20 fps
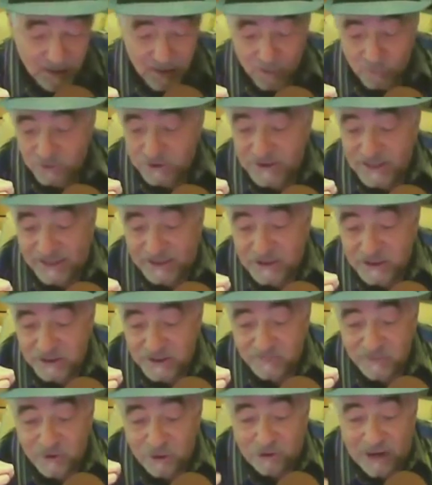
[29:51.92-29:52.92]
was not just
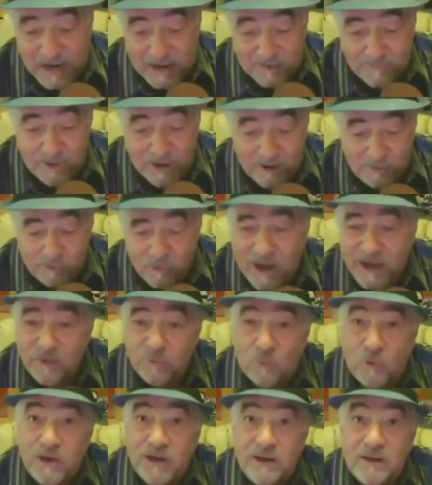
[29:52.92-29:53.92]
some crackpot
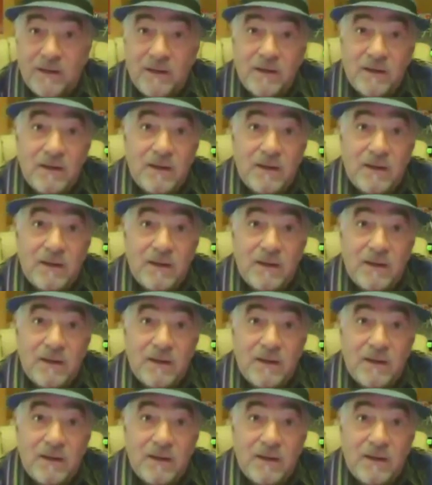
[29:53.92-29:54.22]
right-wing